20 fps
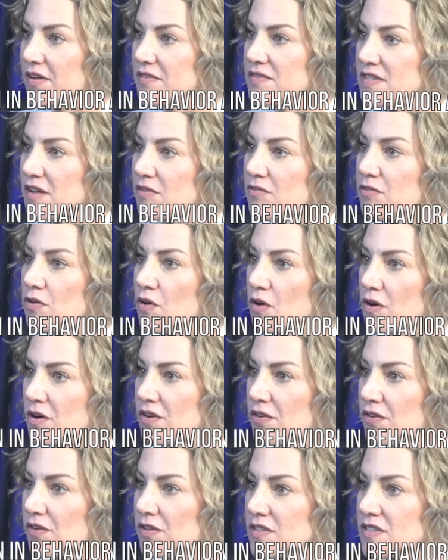of several
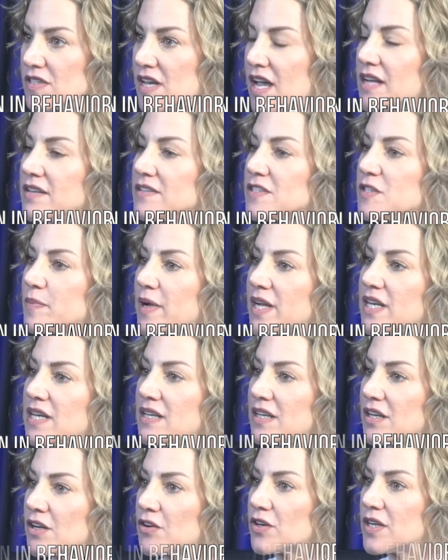articles, and despite
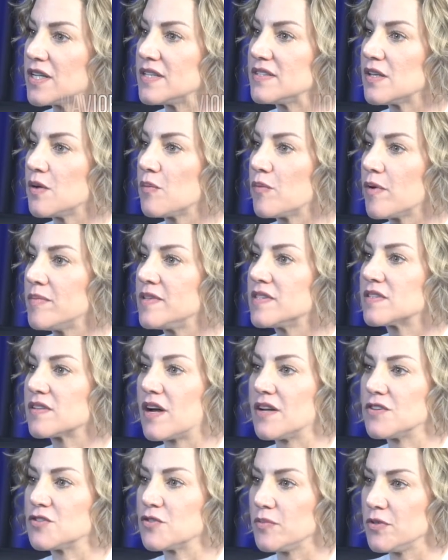an increase in women's
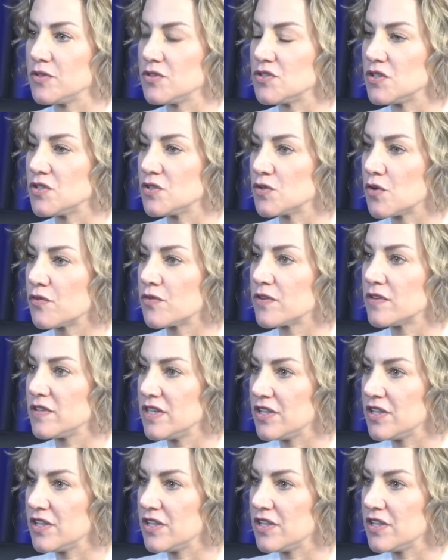contributions over the